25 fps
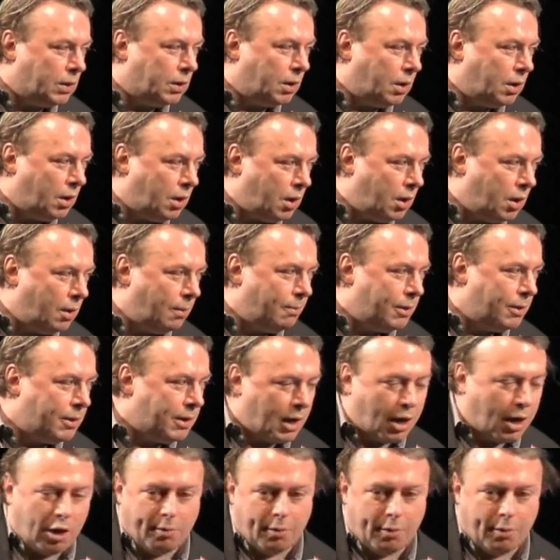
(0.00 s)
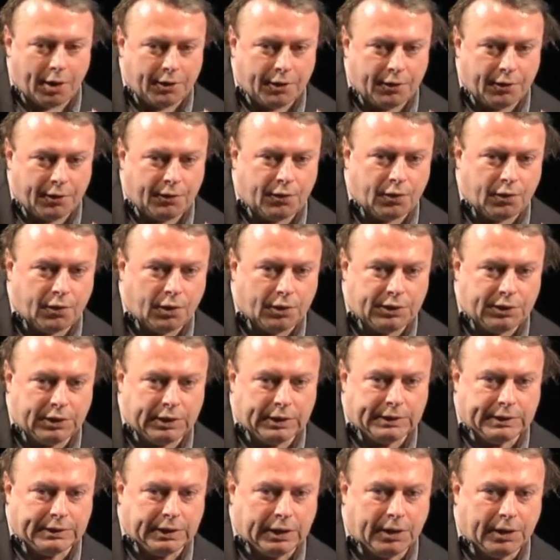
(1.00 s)
and narrow-minded
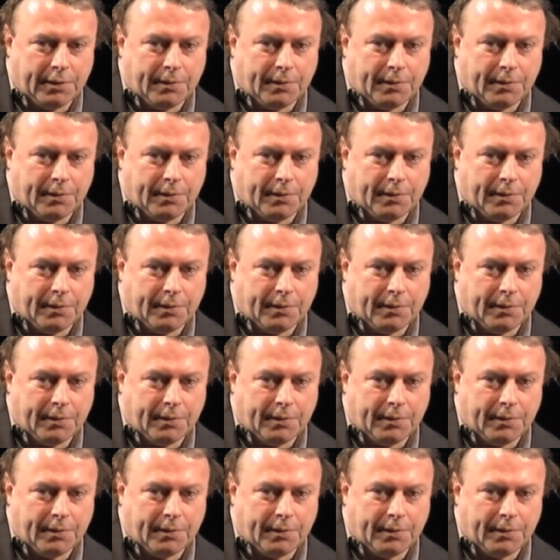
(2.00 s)
deity.